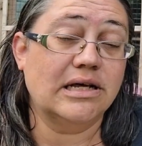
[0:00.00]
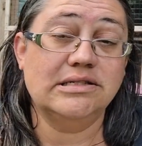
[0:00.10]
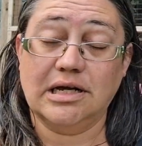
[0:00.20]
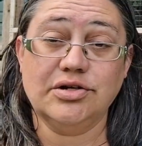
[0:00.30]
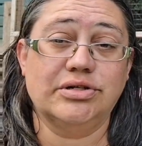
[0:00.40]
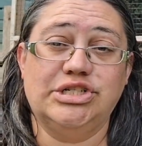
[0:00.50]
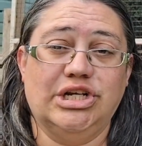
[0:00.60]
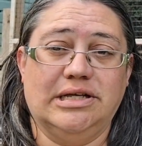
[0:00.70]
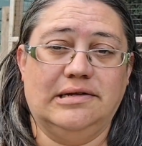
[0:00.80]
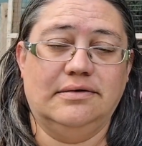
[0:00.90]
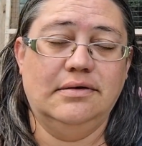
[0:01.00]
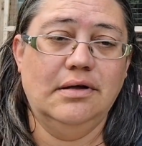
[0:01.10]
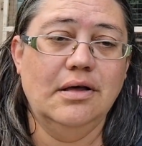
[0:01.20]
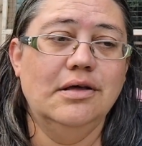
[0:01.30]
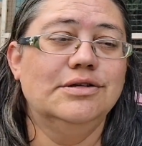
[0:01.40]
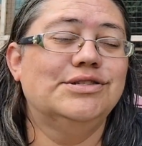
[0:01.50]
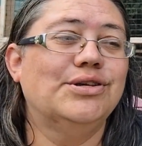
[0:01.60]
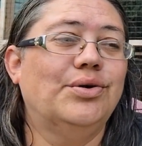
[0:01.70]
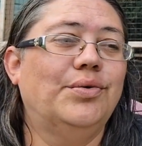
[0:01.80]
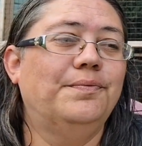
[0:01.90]
a duck or a chicken.
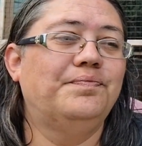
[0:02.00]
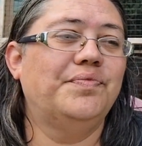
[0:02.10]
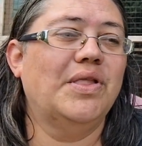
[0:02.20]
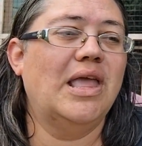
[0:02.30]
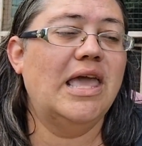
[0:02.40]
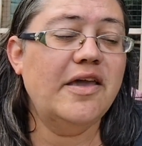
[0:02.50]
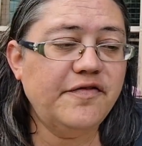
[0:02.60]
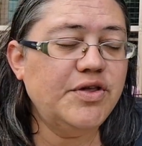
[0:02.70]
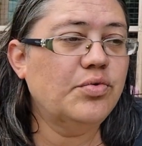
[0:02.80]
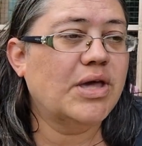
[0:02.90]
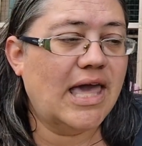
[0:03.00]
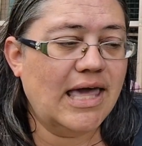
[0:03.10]
So if you